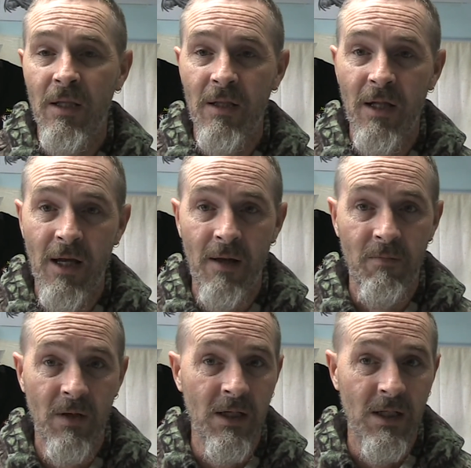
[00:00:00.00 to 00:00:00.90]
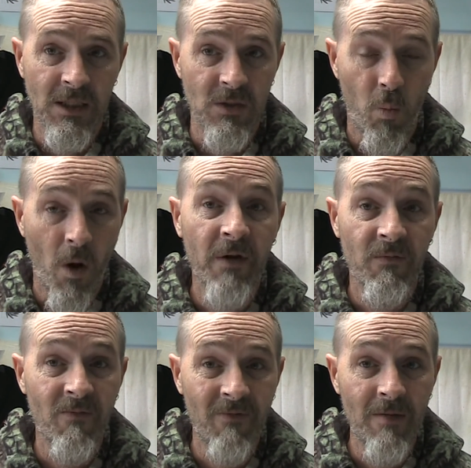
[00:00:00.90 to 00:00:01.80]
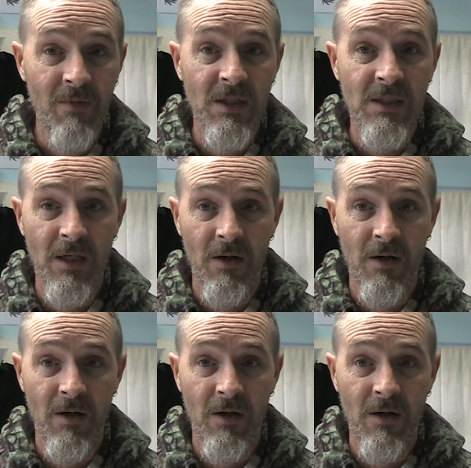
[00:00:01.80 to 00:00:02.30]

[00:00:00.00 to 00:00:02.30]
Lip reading: at least one of the families that